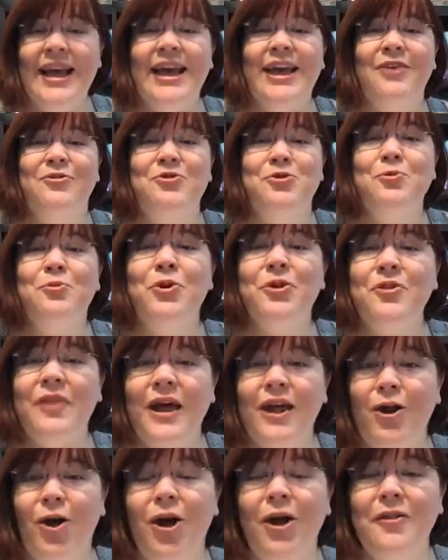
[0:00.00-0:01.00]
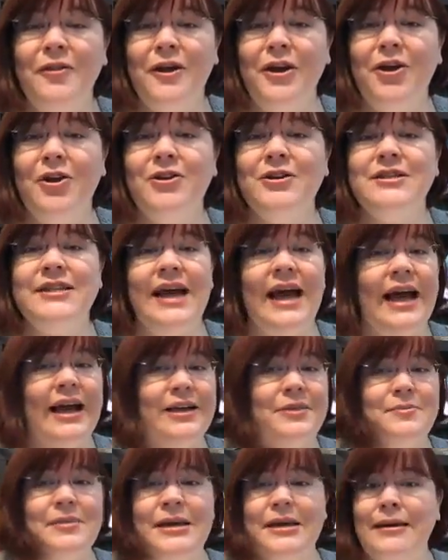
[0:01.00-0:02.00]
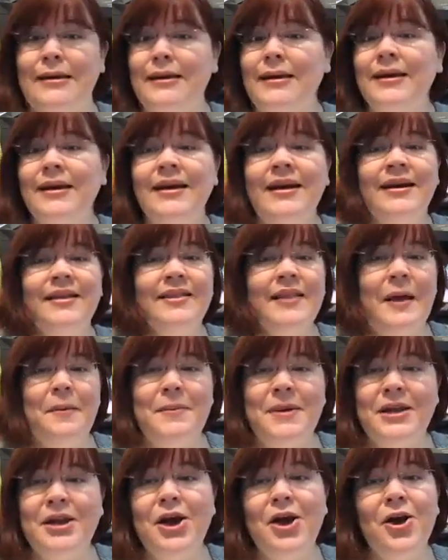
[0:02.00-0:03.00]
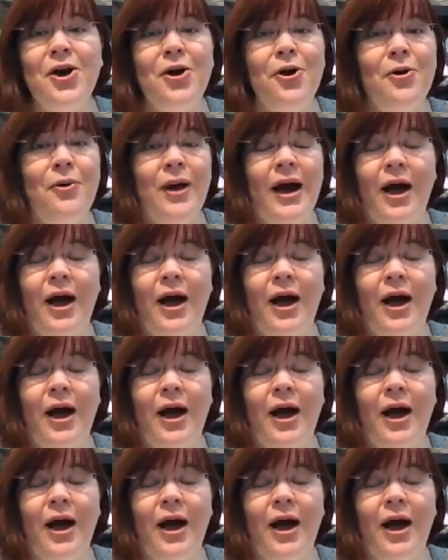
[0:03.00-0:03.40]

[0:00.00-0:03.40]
If you put that on there, tag me, let me know.